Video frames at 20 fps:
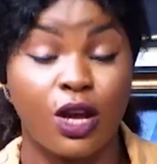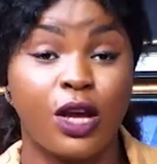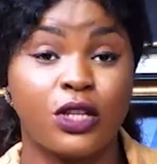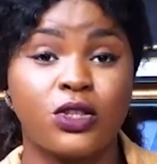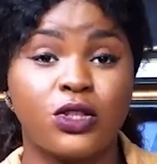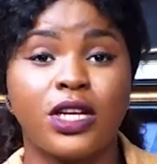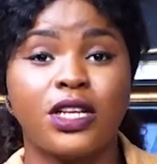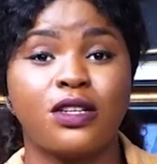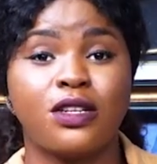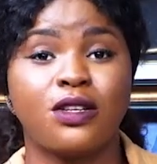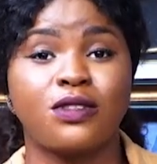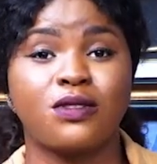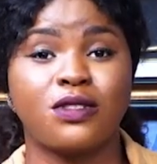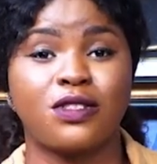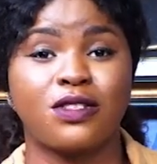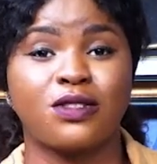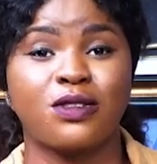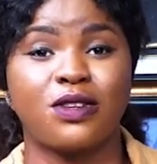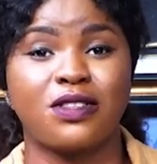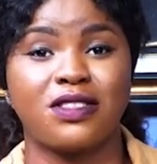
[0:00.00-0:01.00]
Joining us to
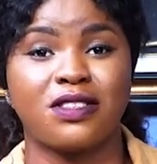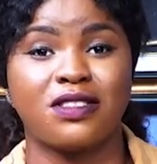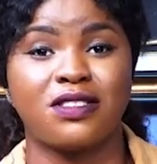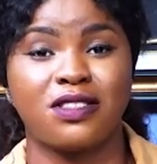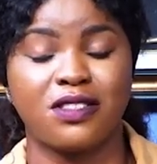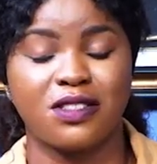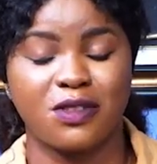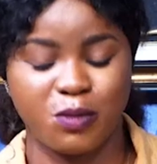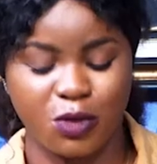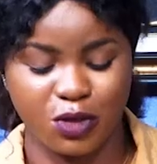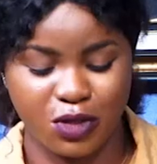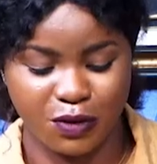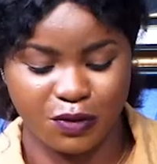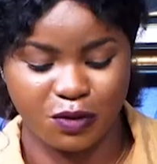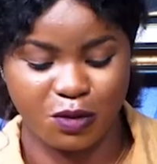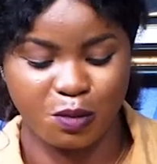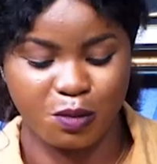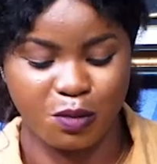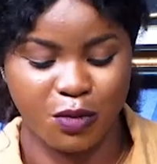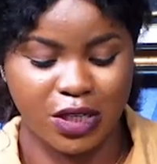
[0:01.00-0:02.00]
discuss this
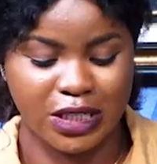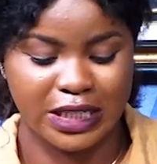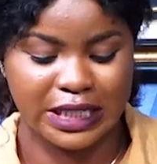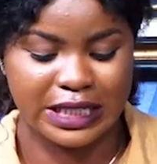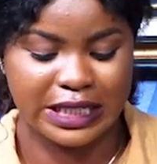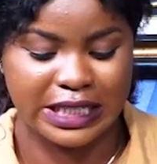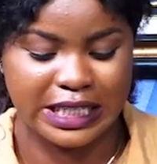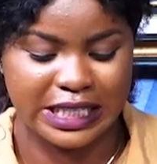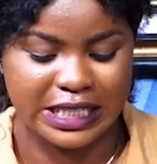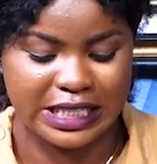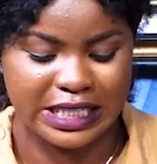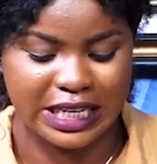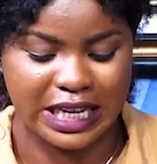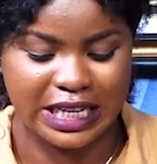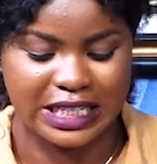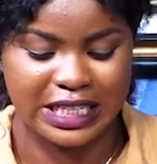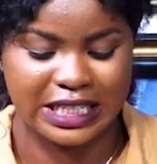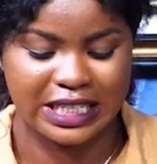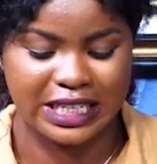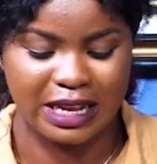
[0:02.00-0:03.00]
beautiful morning is
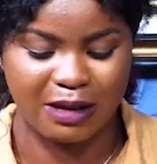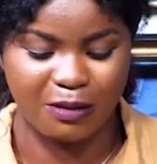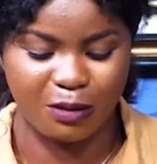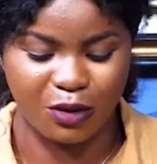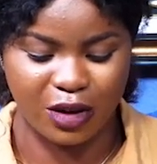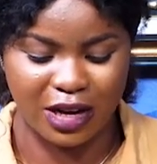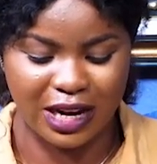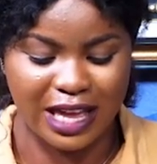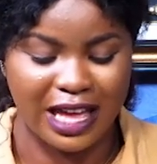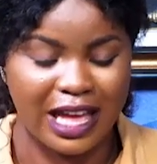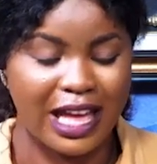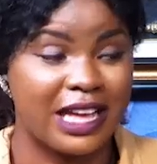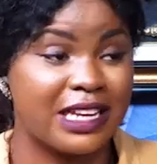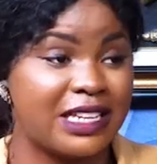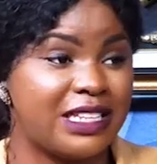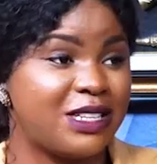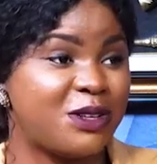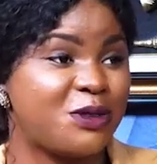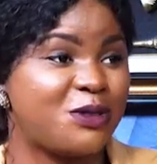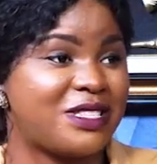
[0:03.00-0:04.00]
Adedamola
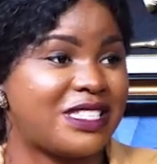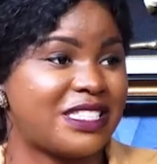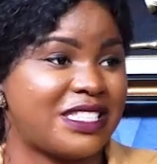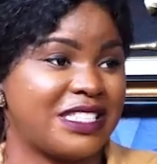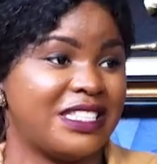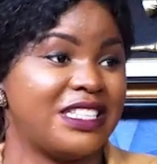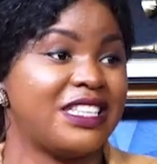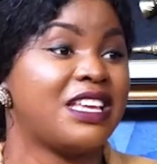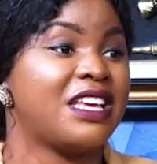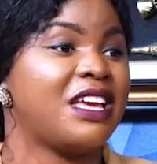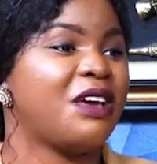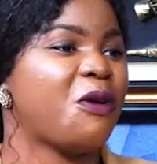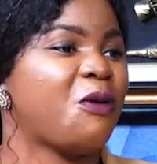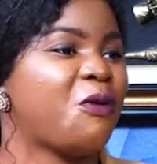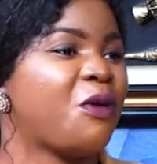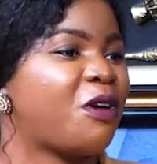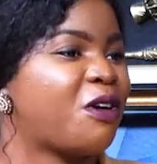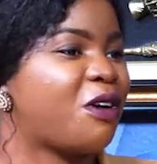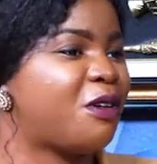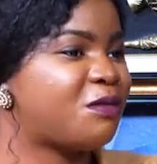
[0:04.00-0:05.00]
Adeosi.
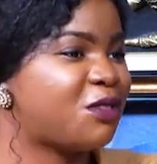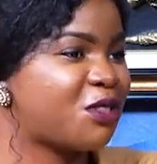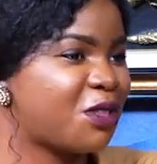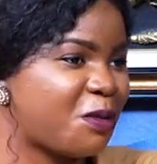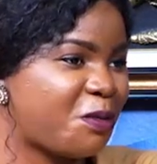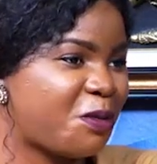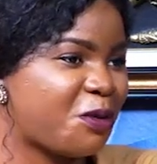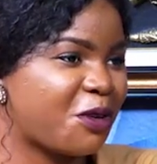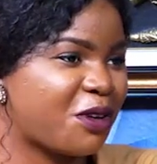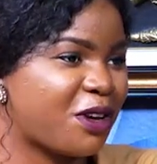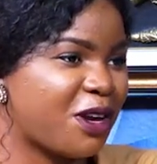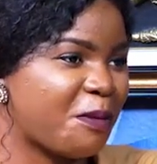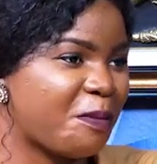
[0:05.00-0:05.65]
Welcome to the program.